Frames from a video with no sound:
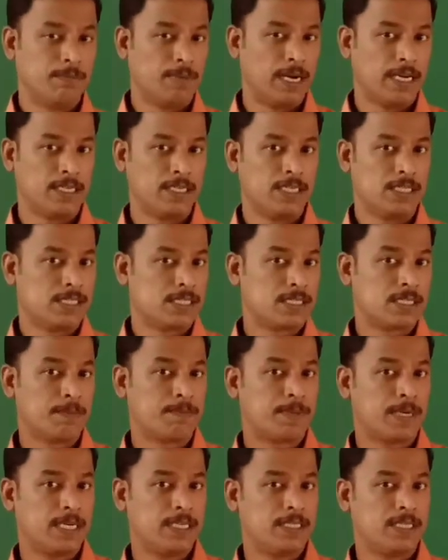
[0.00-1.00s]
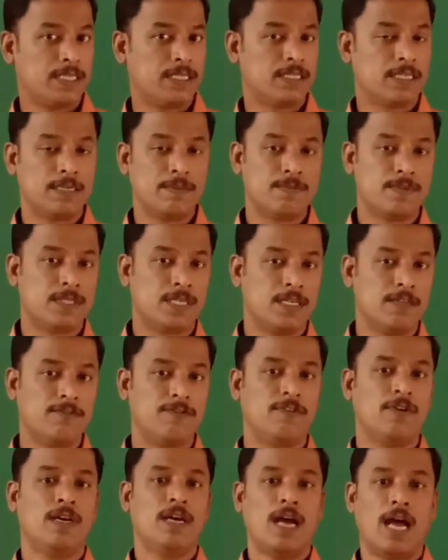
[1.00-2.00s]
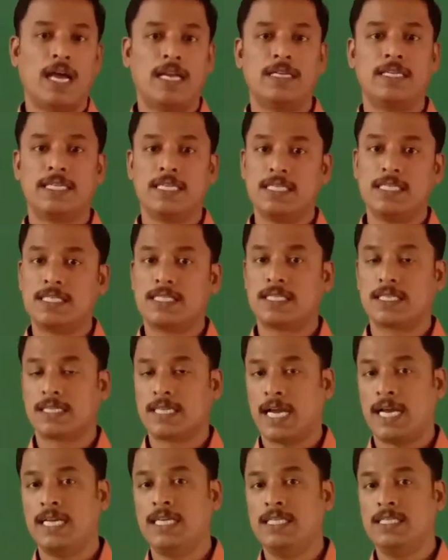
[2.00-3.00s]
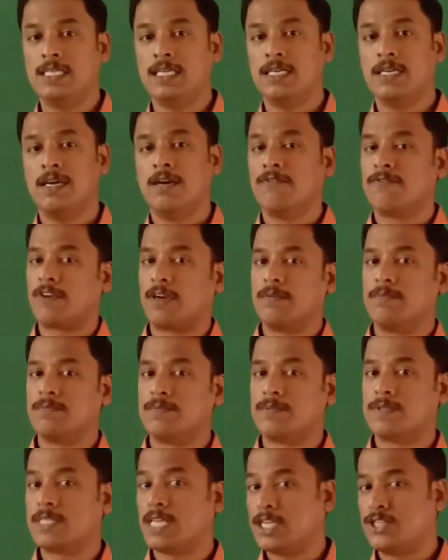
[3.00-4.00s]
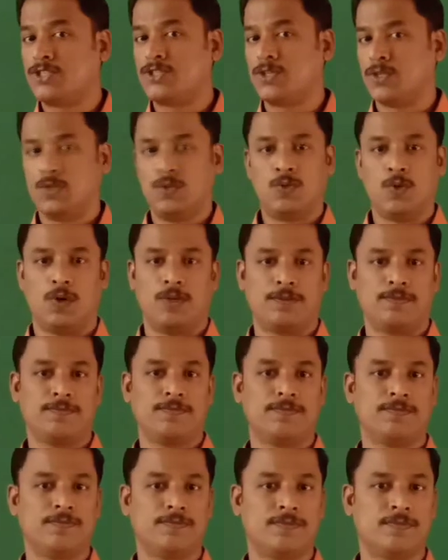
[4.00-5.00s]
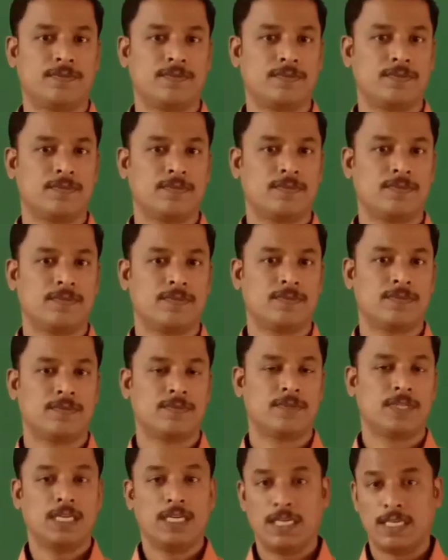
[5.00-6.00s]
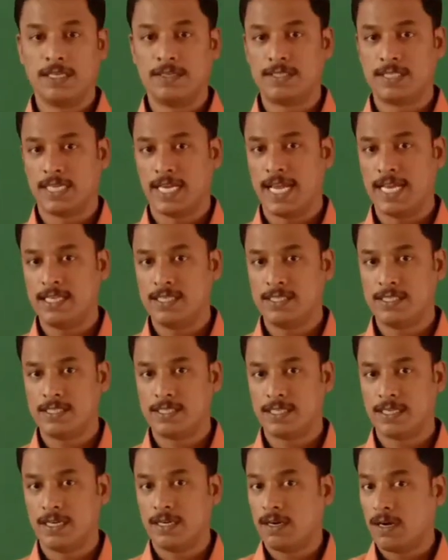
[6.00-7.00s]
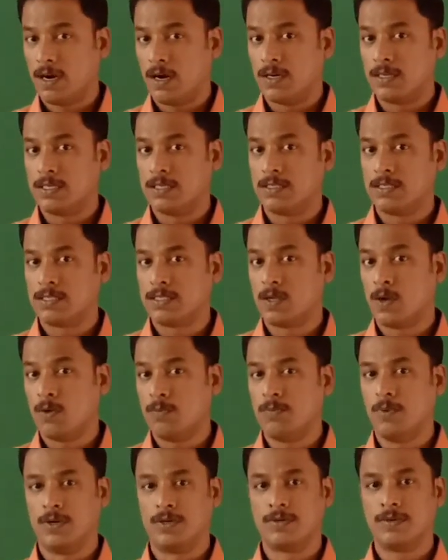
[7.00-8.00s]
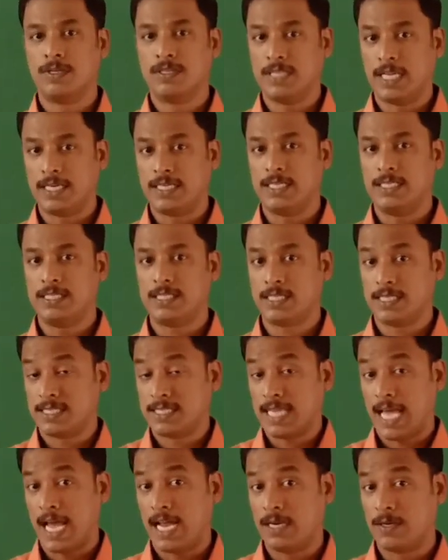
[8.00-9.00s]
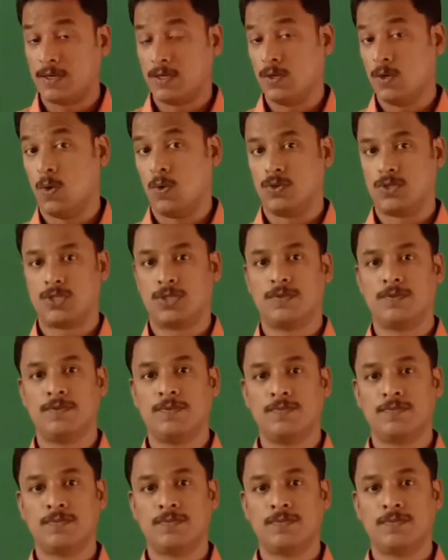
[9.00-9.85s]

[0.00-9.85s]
by separating himself and his kind from such joy? It ends on a somber, that is a sad note.